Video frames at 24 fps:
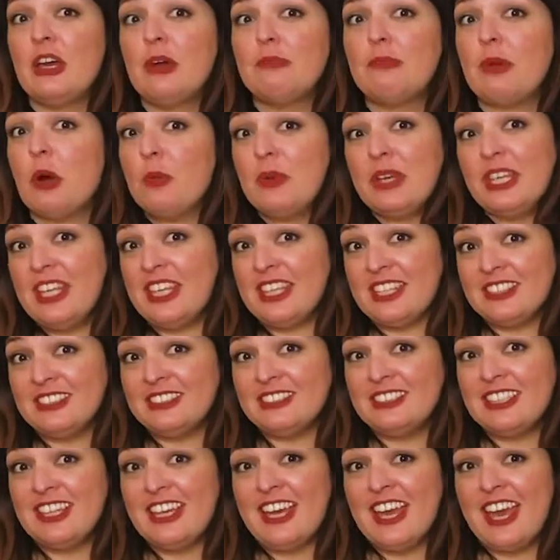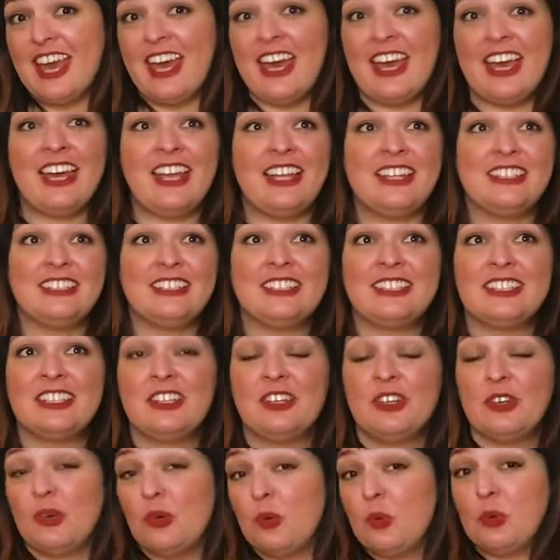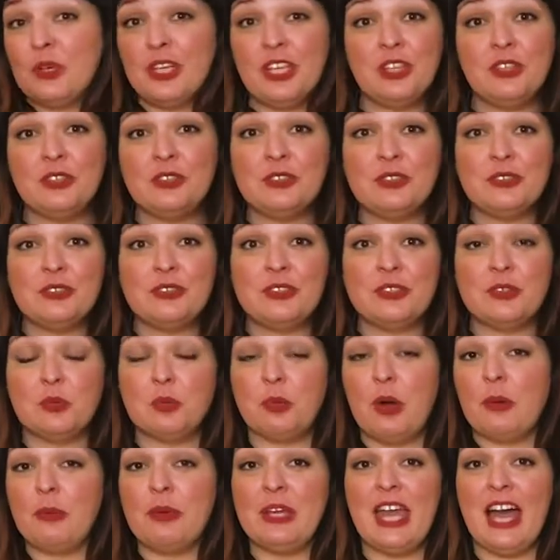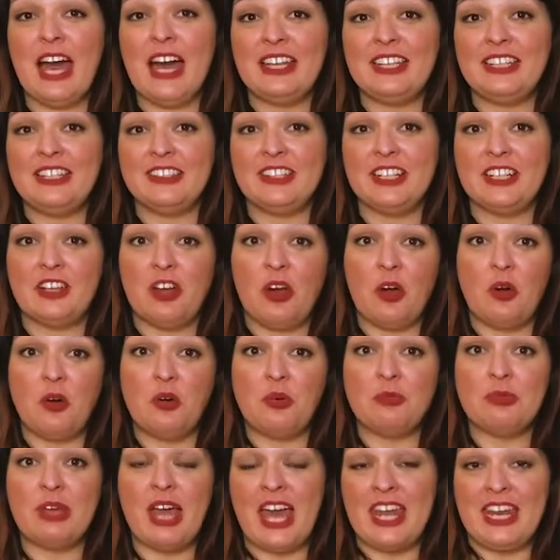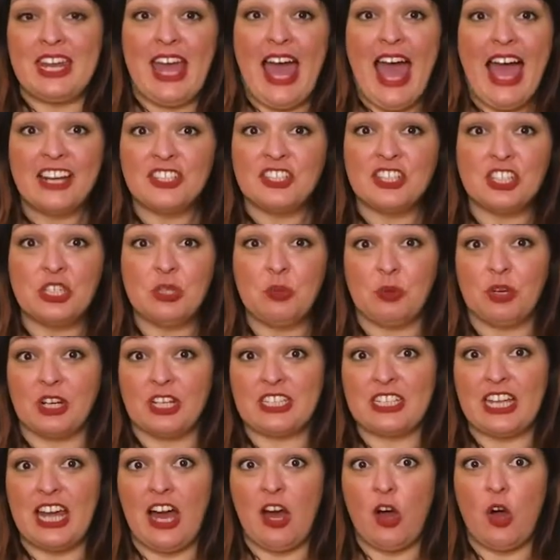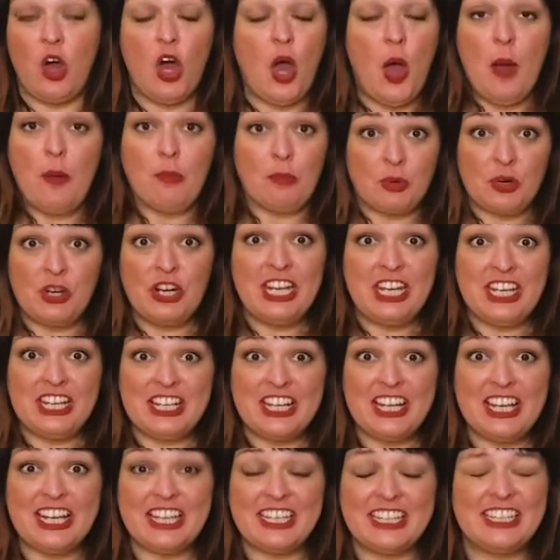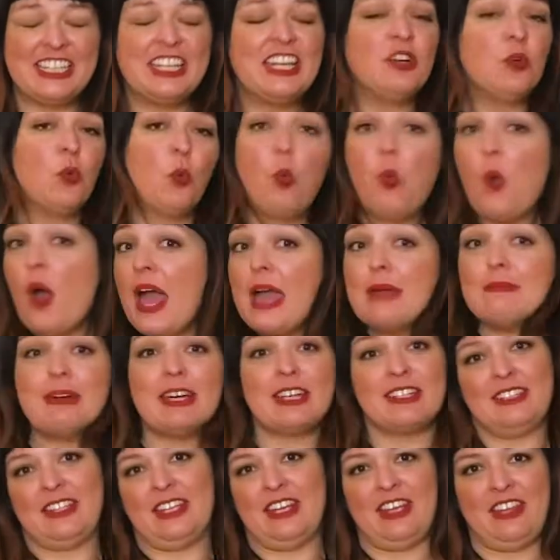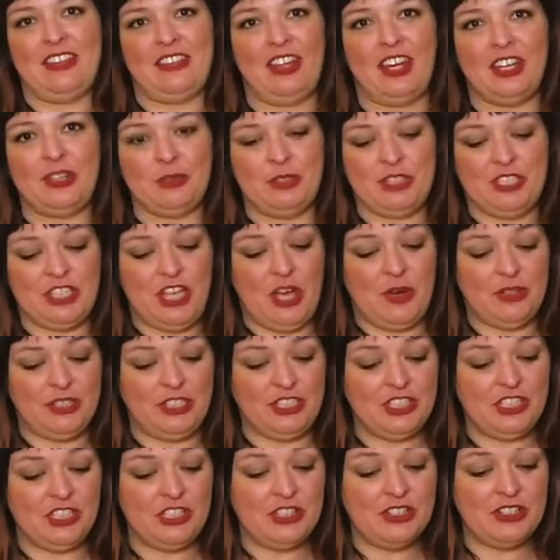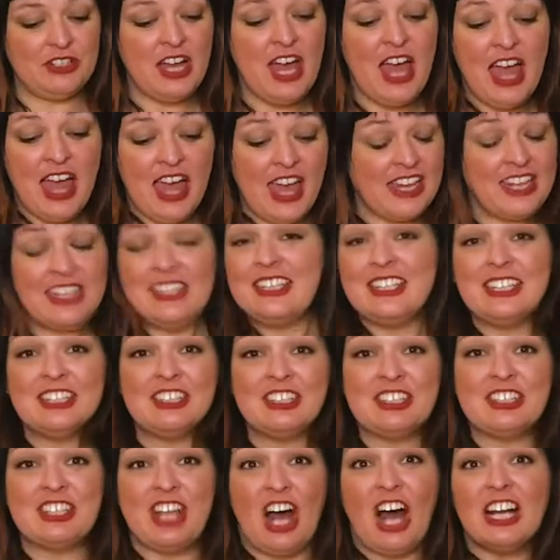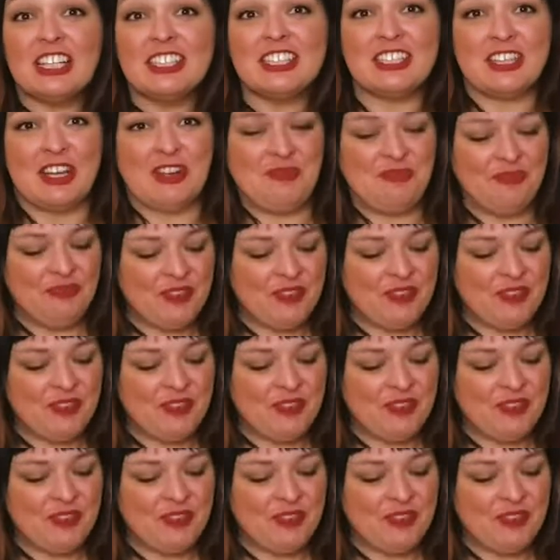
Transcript: But we didn't, and we used what we had here at home, and it actually worked out pretty good. Way better than I thought it was going to, and I think it looks awesome.